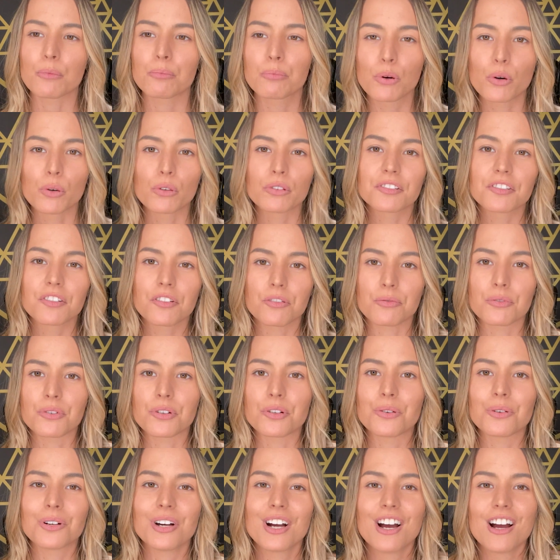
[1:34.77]
pulls
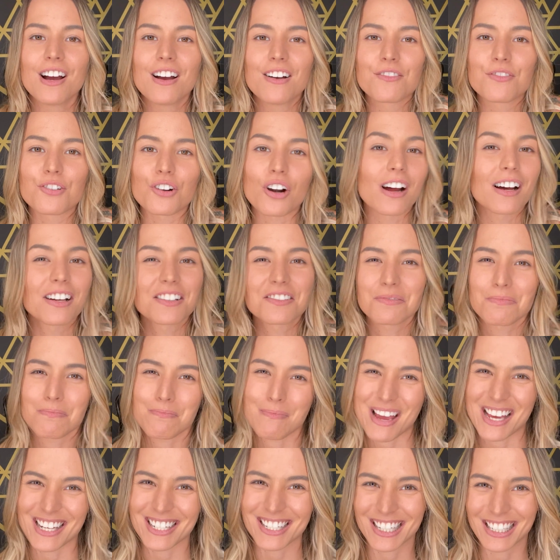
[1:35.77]
through for us
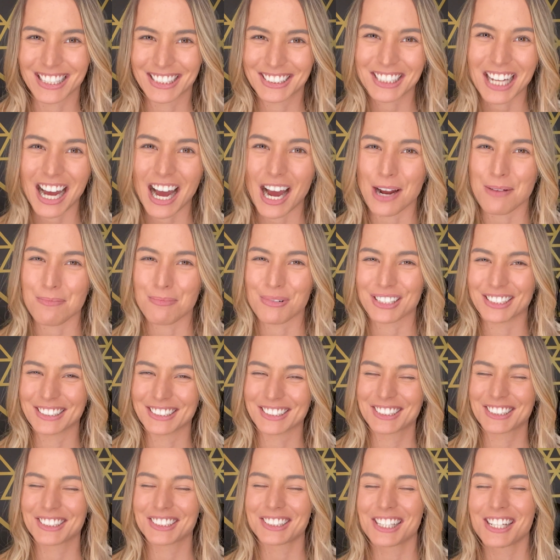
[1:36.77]
mantis
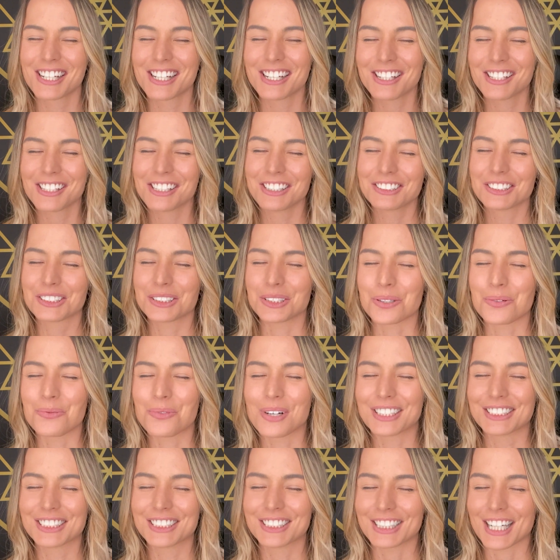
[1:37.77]
hybrids. So
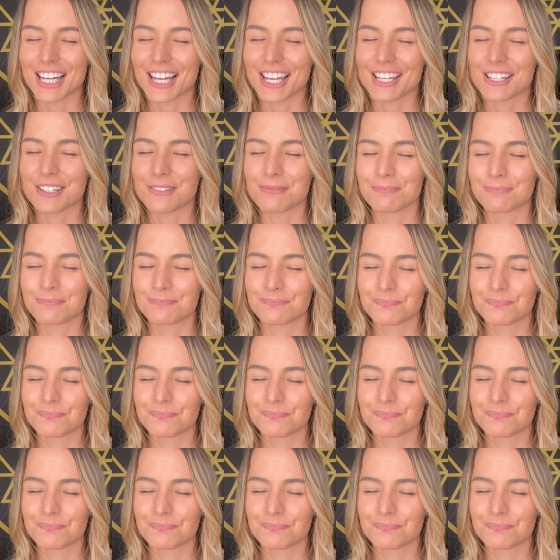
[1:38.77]
1 second.